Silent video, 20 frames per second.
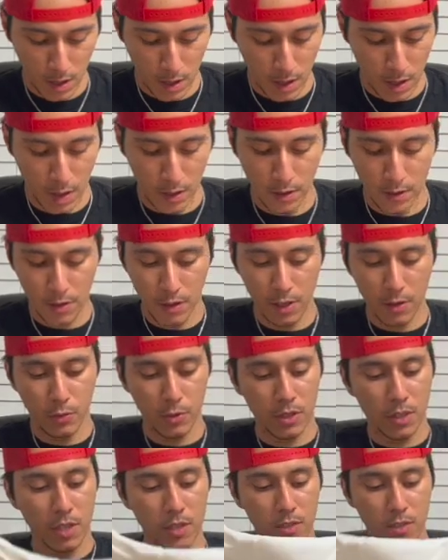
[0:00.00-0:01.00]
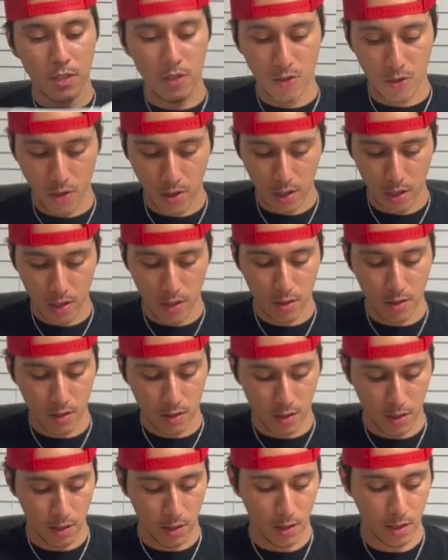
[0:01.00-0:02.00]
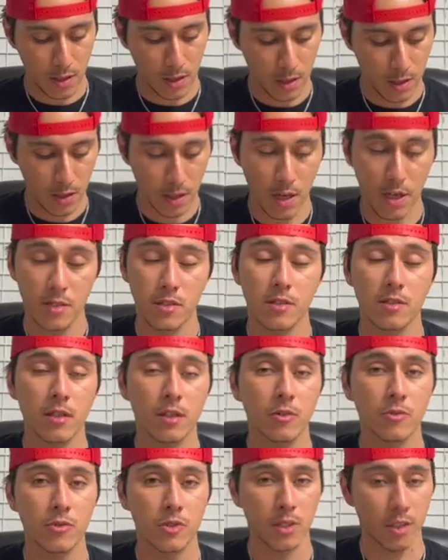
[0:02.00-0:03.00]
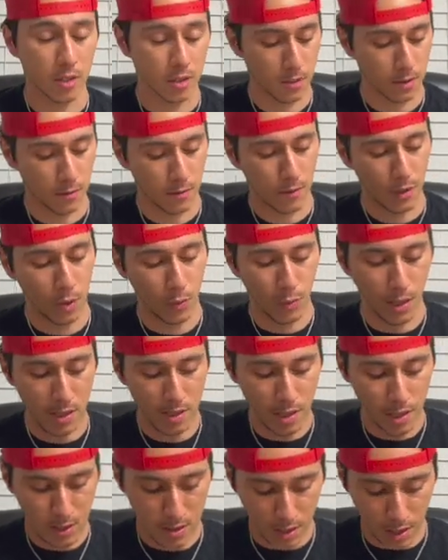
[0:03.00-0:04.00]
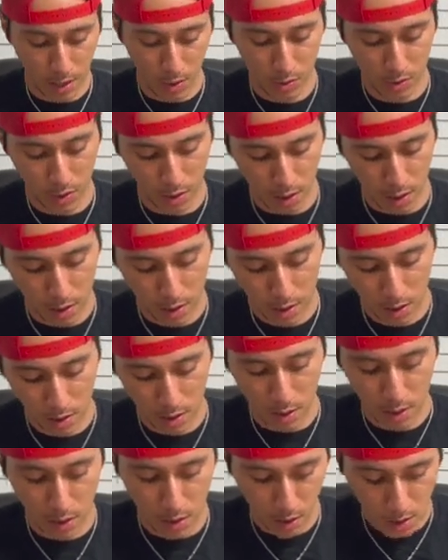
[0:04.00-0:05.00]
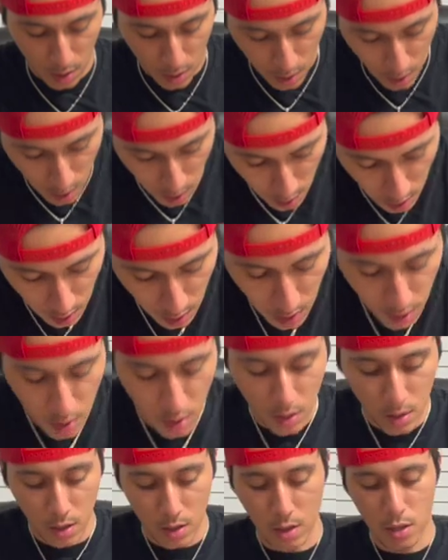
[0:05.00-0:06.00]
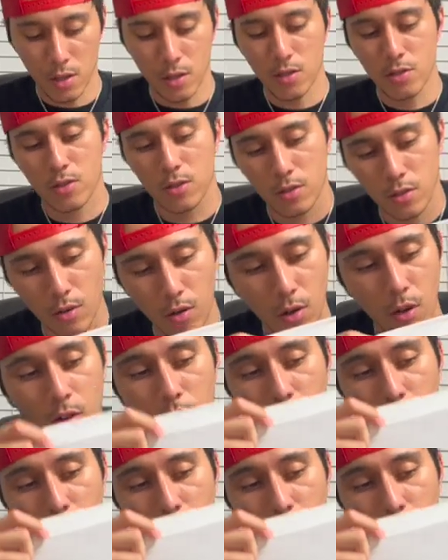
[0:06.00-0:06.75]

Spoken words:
And the thing with this t-shirt is it's a single stitch. And when I say single stitch, is on